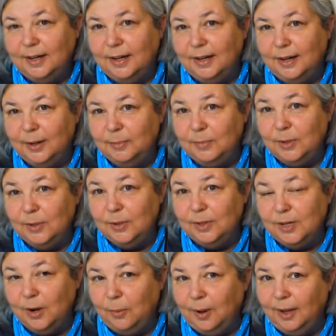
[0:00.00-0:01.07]
You
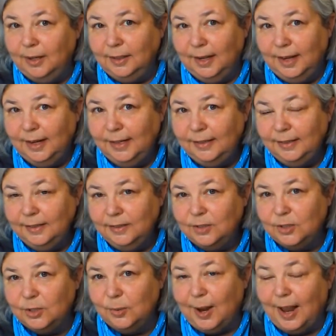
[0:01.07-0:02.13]
can go online
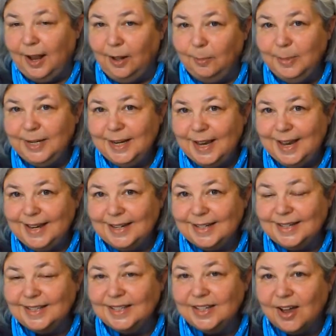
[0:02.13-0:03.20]
to
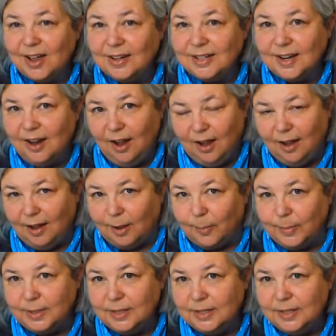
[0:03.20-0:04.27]

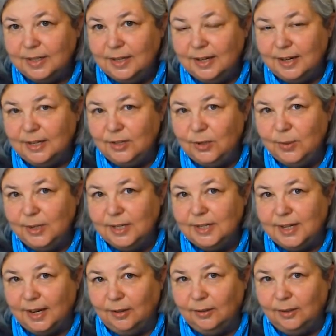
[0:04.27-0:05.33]
almanac.com and you can
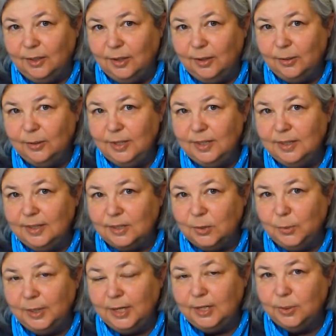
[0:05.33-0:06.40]
download the
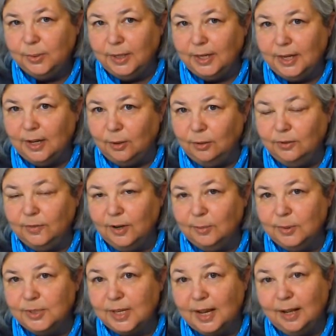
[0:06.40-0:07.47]
2020 Old
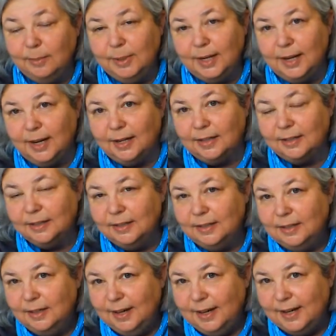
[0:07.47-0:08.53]
Farmer's Almanac
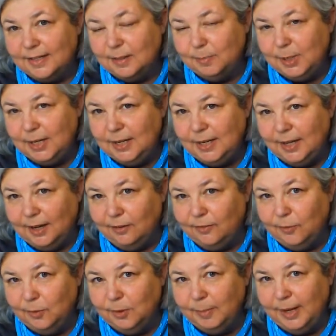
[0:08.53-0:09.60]
as a
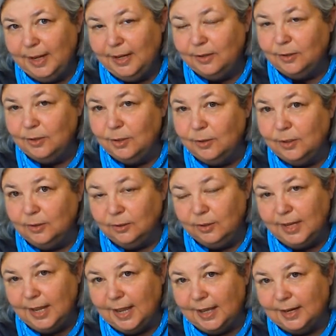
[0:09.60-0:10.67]
PDF format, or you can
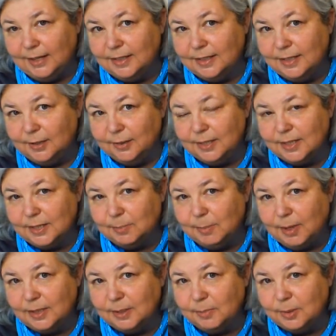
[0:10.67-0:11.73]
look at it. There is a
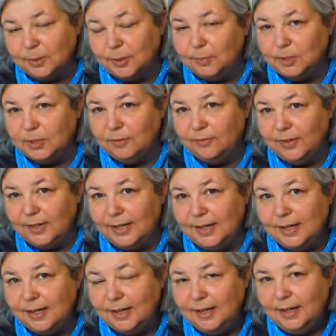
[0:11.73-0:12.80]
small subscription
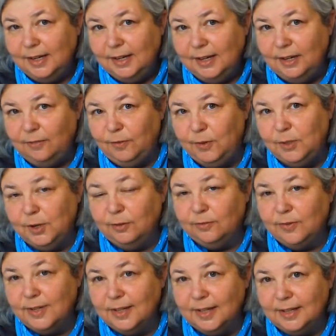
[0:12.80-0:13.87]
fee. If you don't
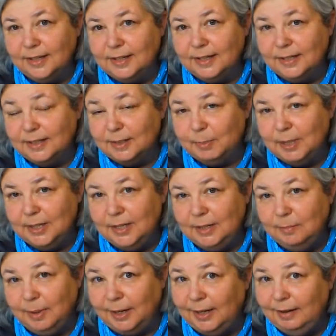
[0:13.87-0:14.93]
feel like
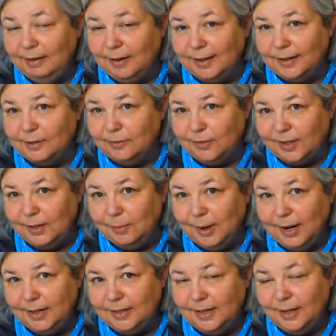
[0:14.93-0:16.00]
spending money on a fee
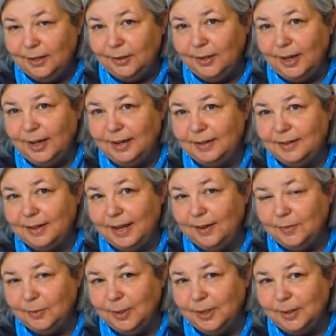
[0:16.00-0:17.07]
right now, I
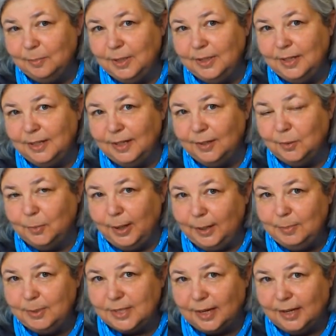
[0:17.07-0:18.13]
have to recommend another
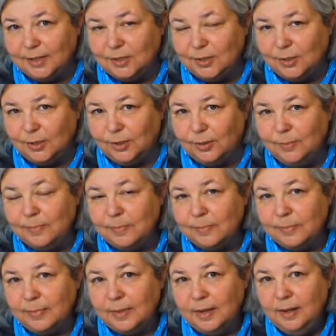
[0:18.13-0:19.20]
website to you.
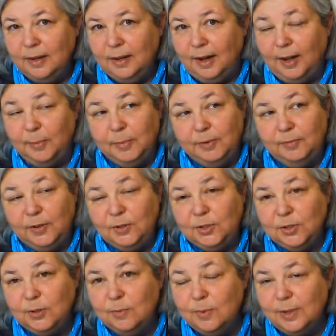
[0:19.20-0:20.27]
If you
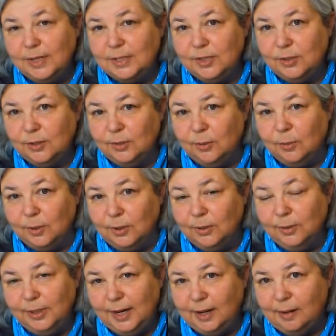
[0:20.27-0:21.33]
do want to
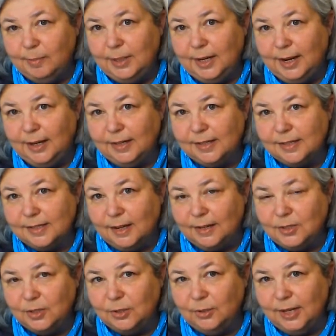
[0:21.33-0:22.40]
order an almanac, it's
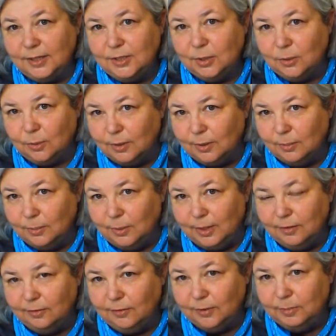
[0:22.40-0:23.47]
not too late to order
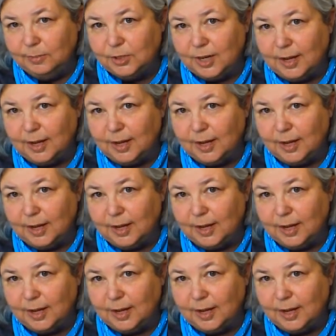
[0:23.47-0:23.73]
one from